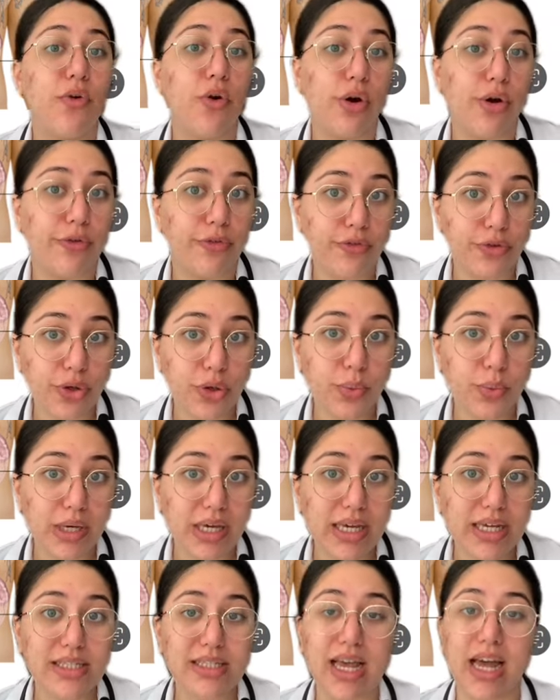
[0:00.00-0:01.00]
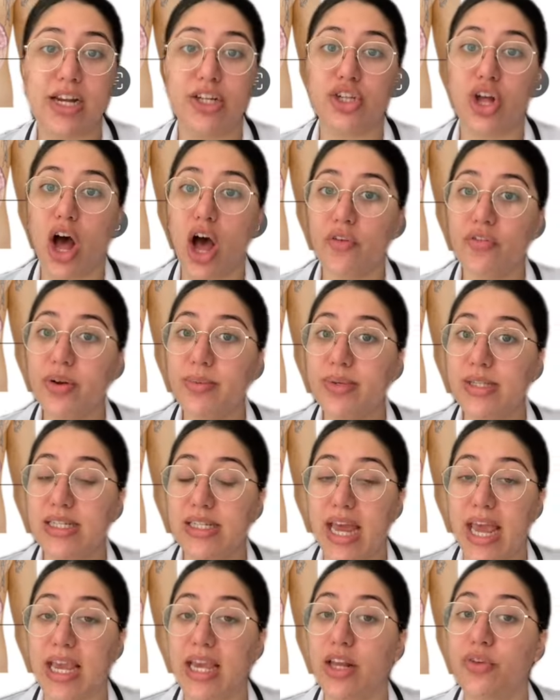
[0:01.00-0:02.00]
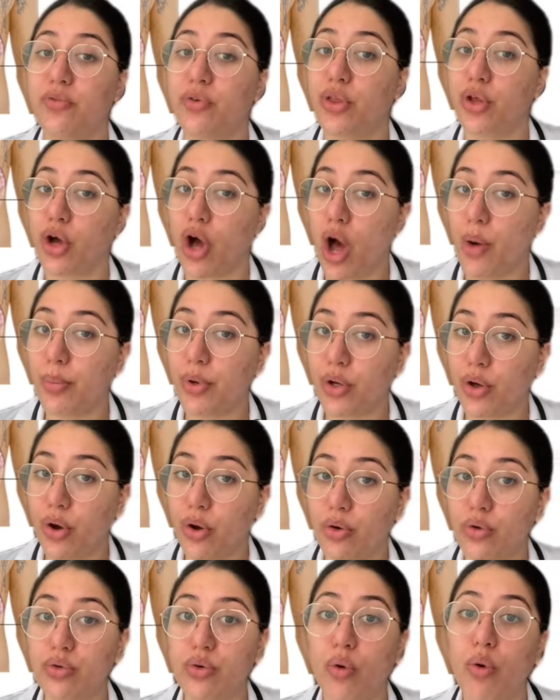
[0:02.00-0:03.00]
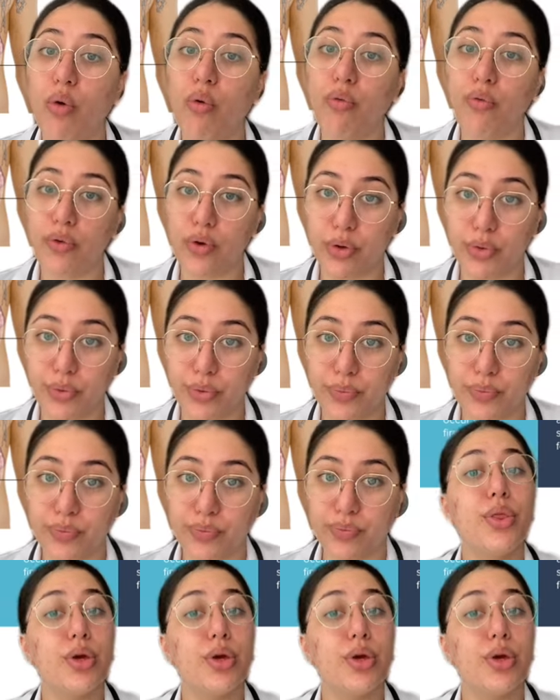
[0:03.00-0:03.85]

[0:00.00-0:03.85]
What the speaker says: for a few weeks and is often mistaken for the common cold or flu.